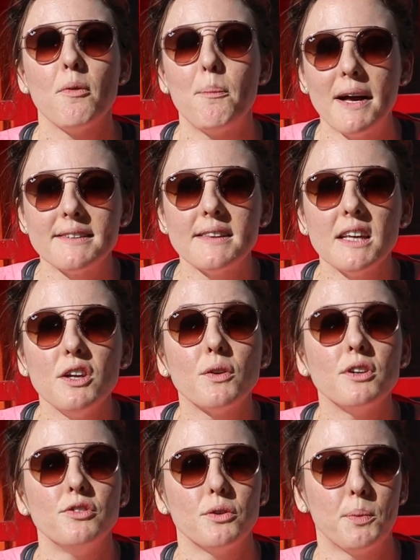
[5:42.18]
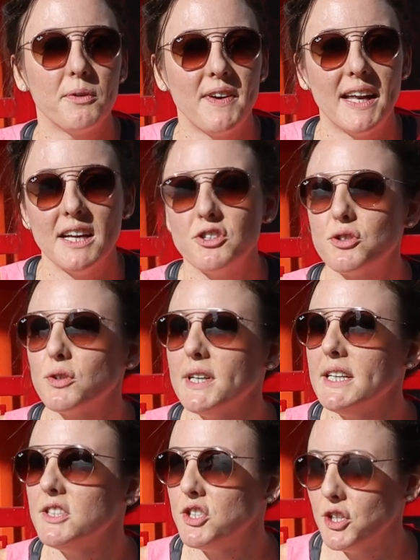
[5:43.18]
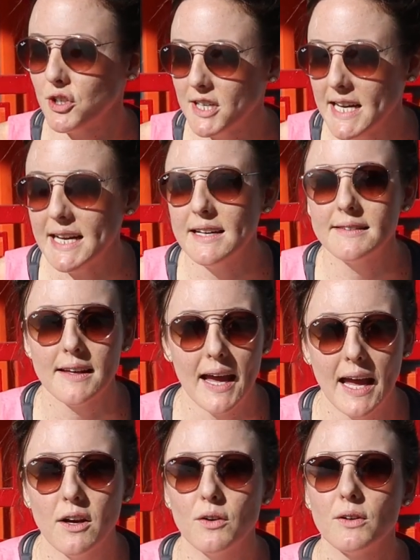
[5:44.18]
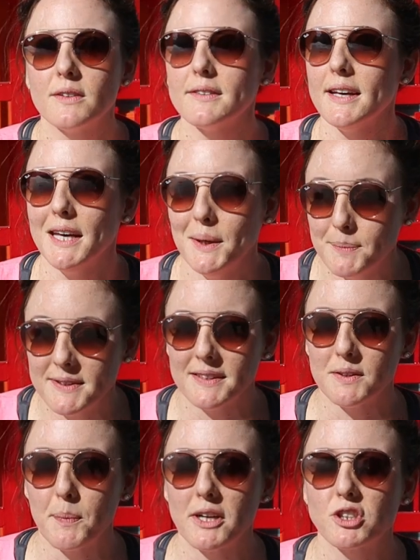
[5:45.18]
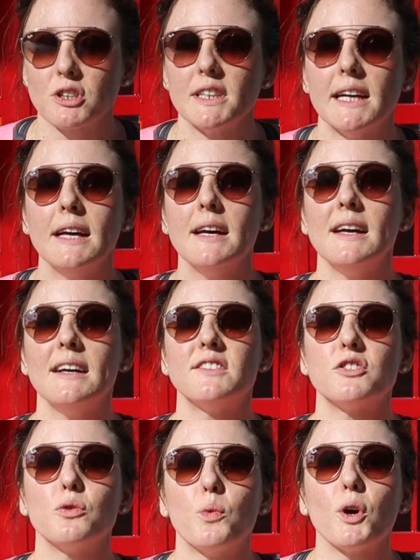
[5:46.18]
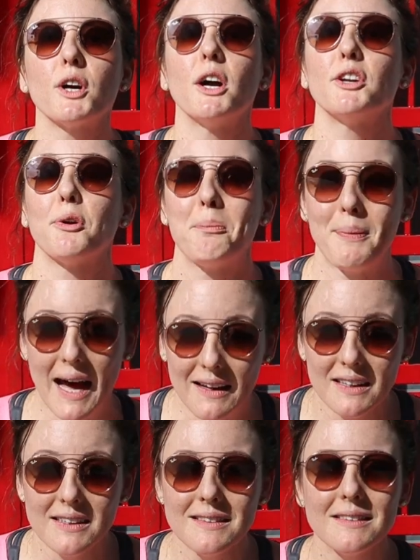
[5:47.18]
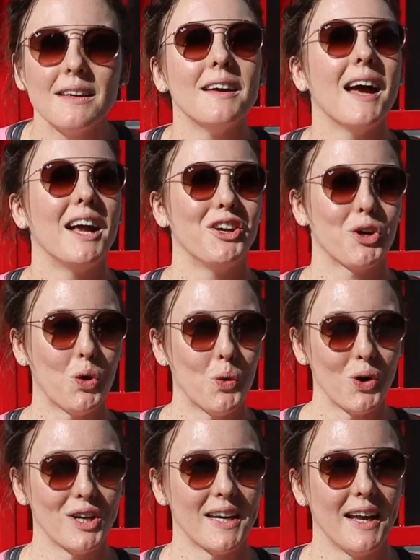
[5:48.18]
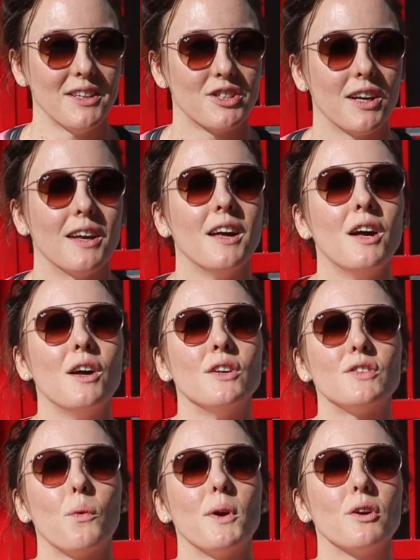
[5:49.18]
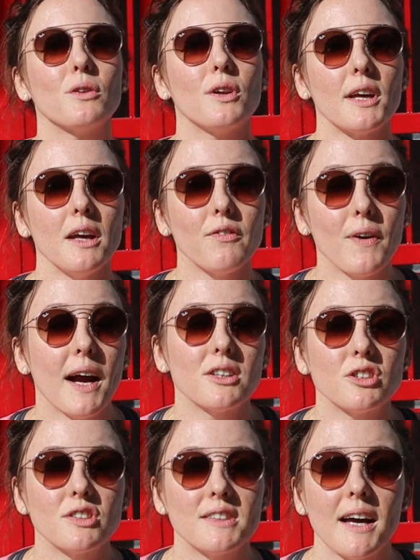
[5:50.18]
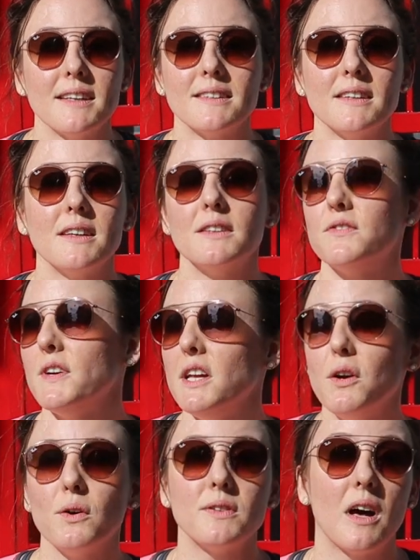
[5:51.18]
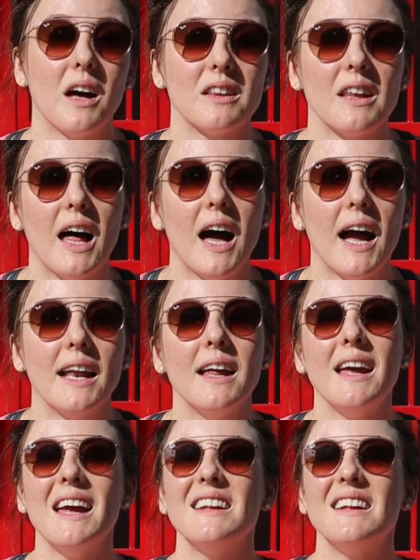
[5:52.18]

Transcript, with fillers: The best thing you can do to prevent injury to your knees, ankles, hips especially, is to work on your balance and your coordination. So when you're looking for exercises, videos online,